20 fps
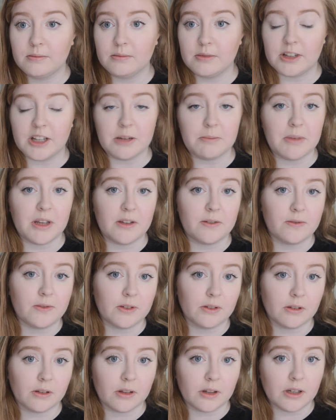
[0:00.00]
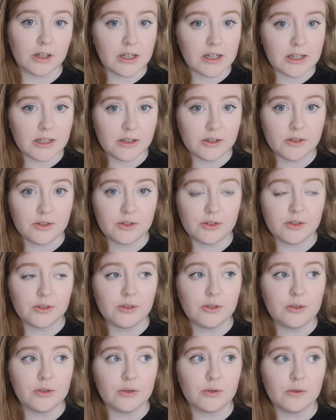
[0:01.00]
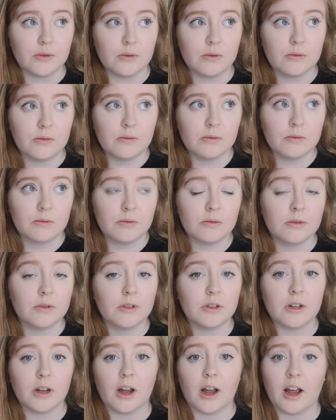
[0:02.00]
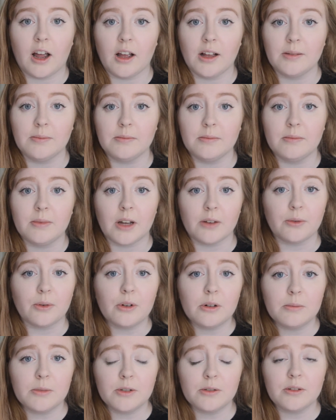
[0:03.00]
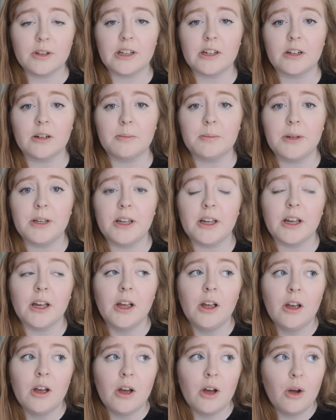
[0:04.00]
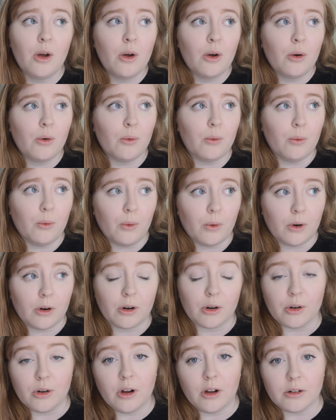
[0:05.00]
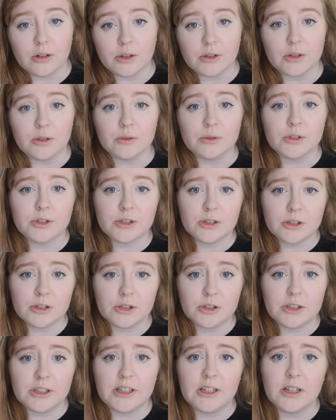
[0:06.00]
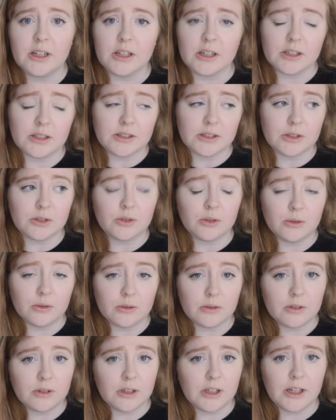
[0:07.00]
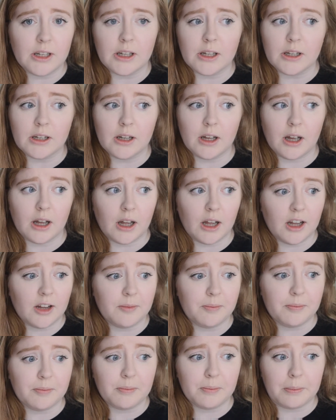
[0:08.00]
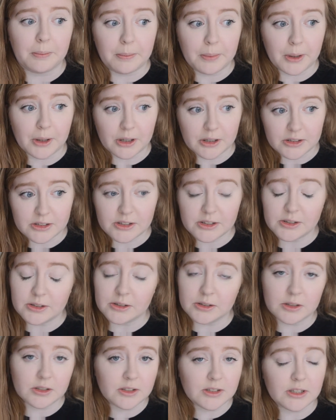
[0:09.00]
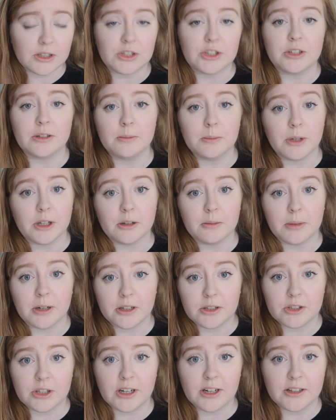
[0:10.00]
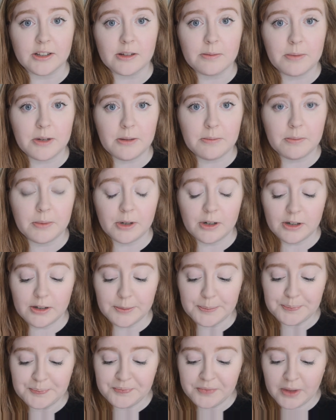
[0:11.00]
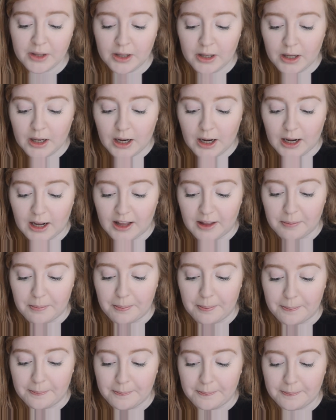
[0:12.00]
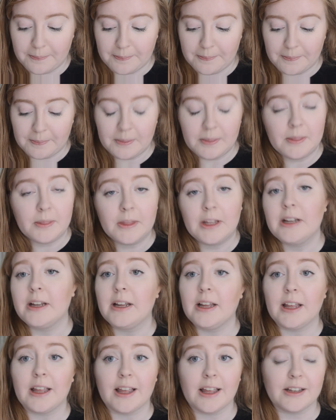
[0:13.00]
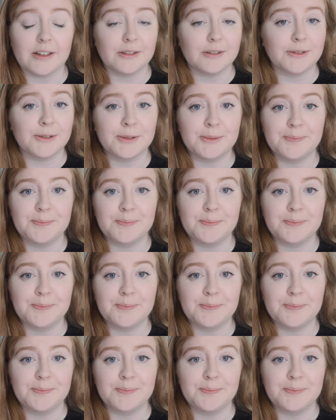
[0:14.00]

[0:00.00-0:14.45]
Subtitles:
they may feel the need to have hormone therapy or undergo surgery. It is a totally personal decision made by trans people. And